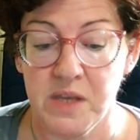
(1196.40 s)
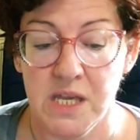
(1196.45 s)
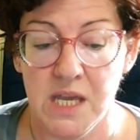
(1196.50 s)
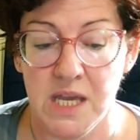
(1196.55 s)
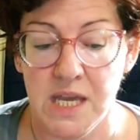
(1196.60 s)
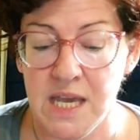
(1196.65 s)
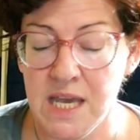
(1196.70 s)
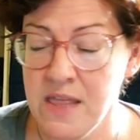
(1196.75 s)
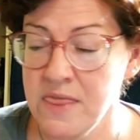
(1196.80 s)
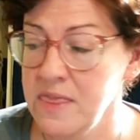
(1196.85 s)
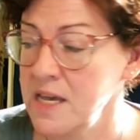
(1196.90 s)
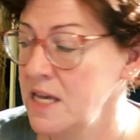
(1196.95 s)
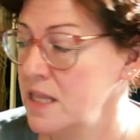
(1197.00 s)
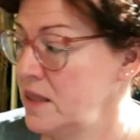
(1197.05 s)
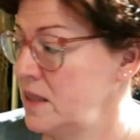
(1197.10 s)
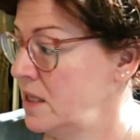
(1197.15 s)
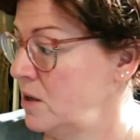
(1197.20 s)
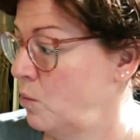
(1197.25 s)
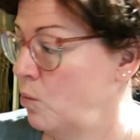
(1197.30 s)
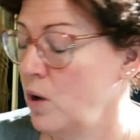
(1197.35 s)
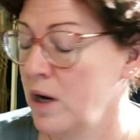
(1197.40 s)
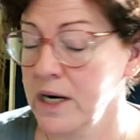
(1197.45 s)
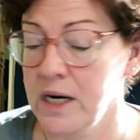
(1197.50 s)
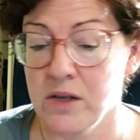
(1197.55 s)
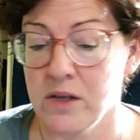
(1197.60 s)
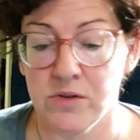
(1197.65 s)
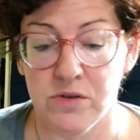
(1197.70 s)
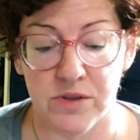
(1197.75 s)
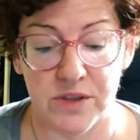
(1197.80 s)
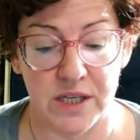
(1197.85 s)
then the one
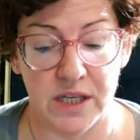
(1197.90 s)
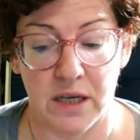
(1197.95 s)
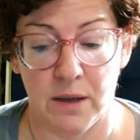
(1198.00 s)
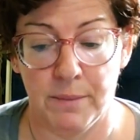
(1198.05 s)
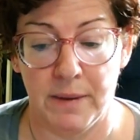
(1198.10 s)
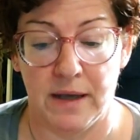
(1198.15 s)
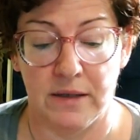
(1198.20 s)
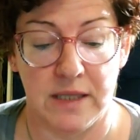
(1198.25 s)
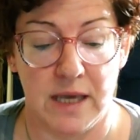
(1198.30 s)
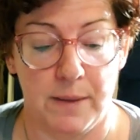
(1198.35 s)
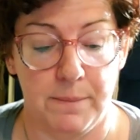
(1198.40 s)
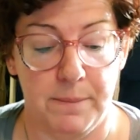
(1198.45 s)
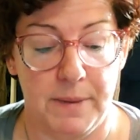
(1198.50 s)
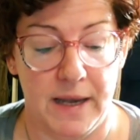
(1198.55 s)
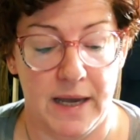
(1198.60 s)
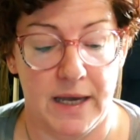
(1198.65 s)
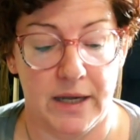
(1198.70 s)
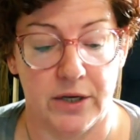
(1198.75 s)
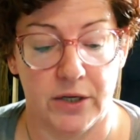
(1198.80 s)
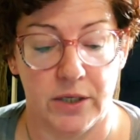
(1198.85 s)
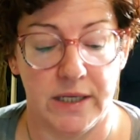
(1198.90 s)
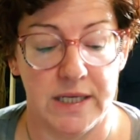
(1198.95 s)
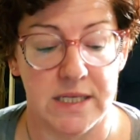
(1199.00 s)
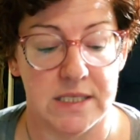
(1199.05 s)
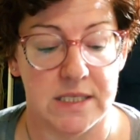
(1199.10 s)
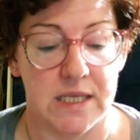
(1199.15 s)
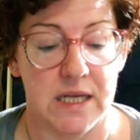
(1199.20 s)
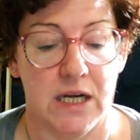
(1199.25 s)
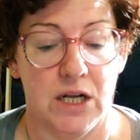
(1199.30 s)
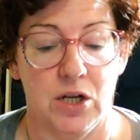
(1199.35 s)
other thing about that pattern is
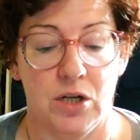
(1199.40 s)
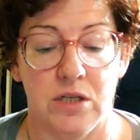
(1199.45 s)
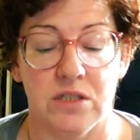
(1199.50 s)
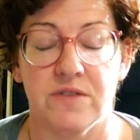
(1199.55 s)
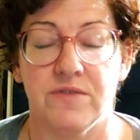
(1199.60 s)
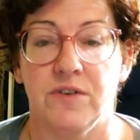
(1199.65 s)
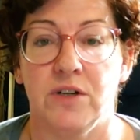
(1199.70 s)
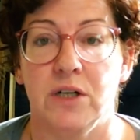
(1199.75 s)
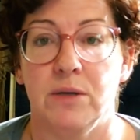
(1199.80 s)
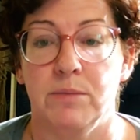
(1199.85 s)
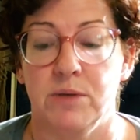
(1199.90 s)
that it calls for number